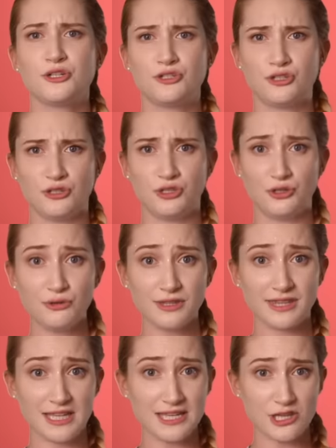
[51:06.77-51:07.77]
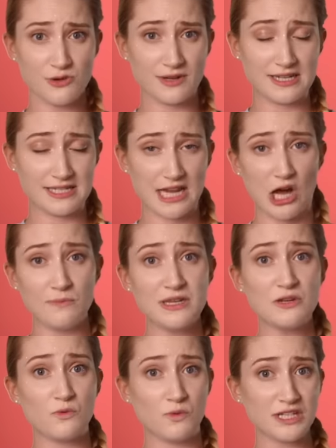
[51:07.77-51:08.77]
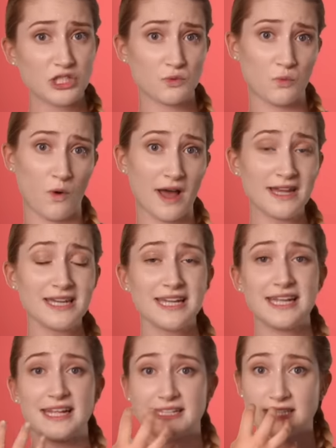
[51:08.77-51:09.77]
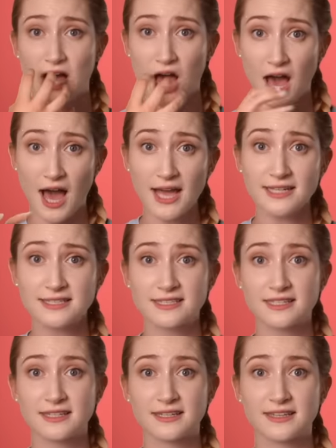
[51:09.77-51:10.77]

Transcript: Do you think you can tell me which one is hot?